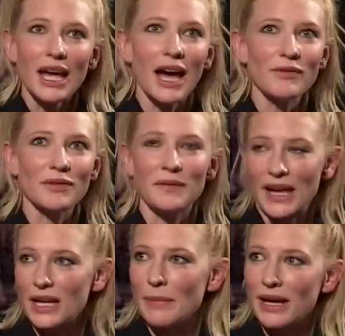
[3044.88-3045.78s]
I have to
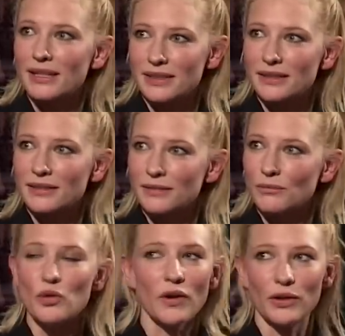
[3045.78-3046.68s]
forget about it, mm-hmm.
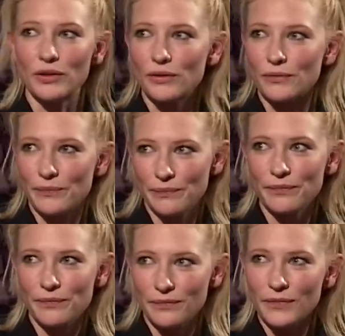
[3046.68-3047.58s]
move on,
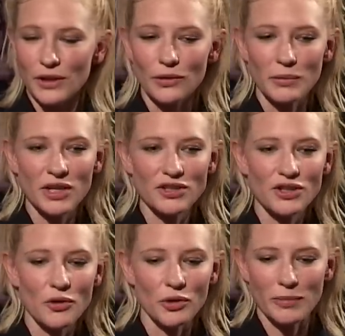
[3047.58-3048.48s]
you know, because you
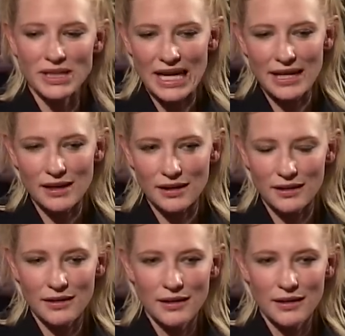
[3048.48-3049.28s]
don't want to be taking